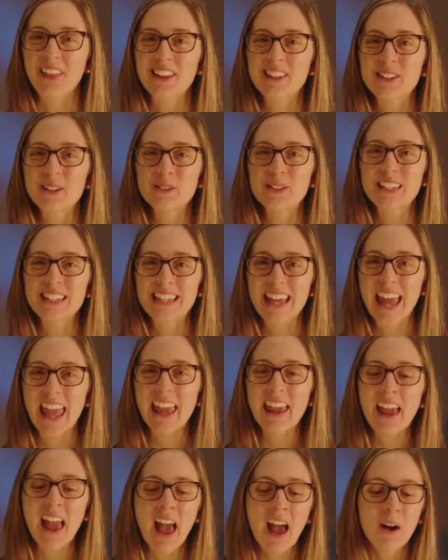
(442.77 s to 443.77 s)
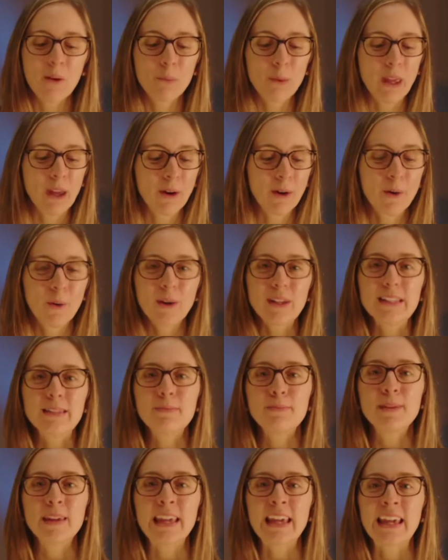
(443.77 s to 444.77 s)
And so today we are going to
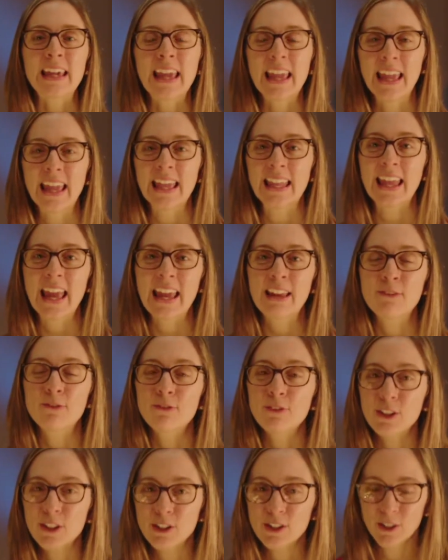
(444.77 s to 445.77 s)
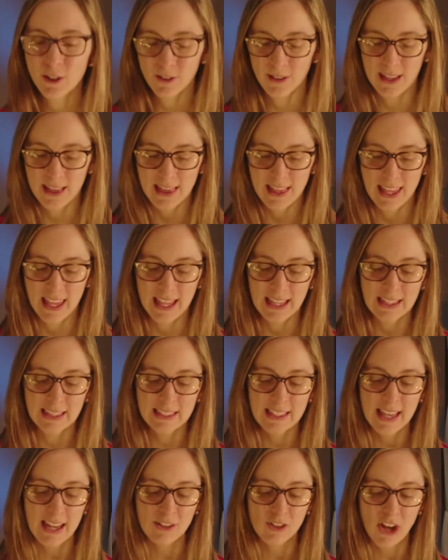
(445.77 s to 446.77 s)
begin in 1
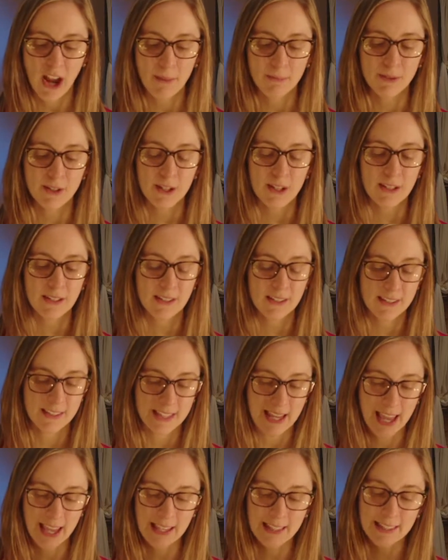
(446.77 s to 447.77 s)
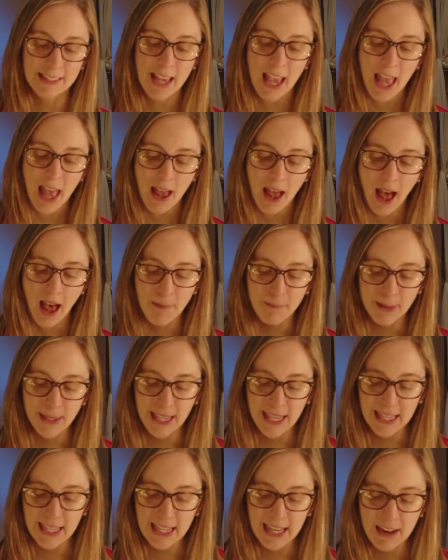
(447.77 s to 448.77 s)
Corinthians uh, chapter six, uh,
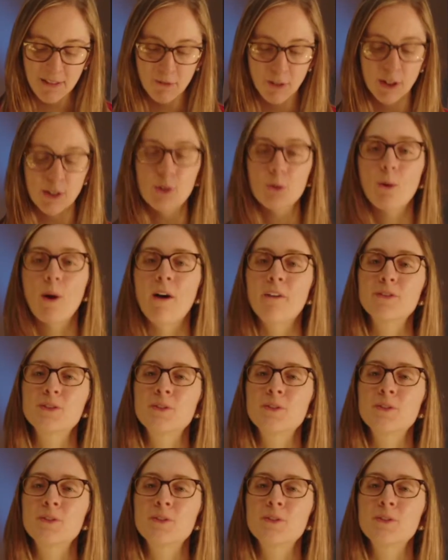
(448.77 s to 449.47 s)
beginning in verse 12.